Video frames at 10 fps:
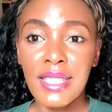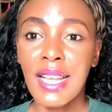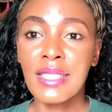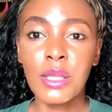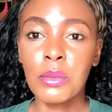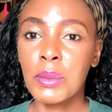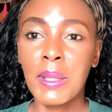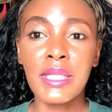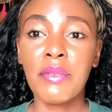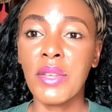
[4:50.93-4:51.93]
There are some
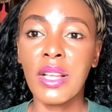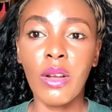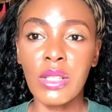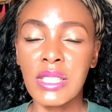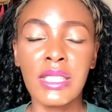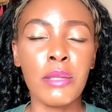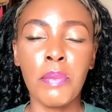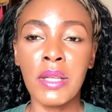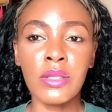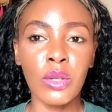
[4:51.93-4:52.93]
specific courses,
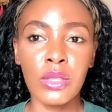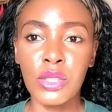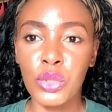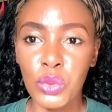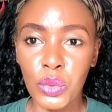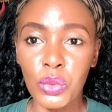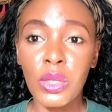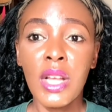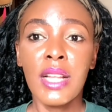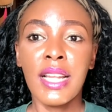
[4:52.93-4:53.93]
depends on the
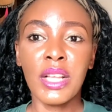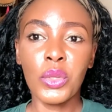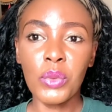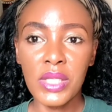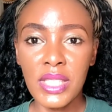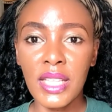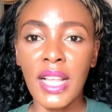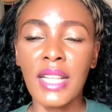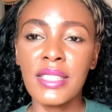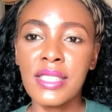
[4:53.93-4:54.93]
school, that you will see
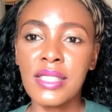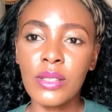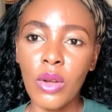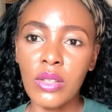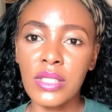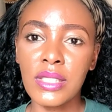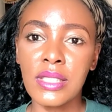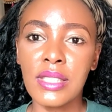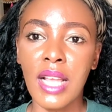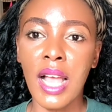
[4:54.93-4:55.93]
that these
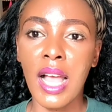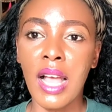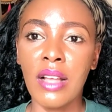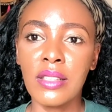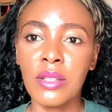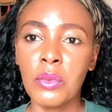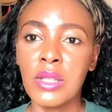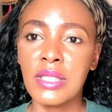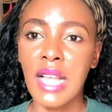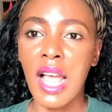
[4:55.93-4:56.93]
courses are the
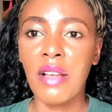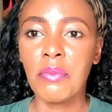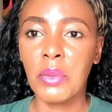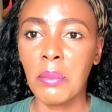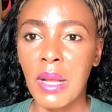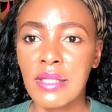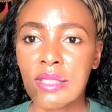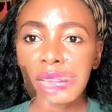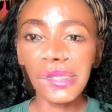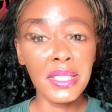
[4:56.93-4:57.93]
ones that have
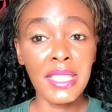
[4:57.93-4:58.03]
pre-master.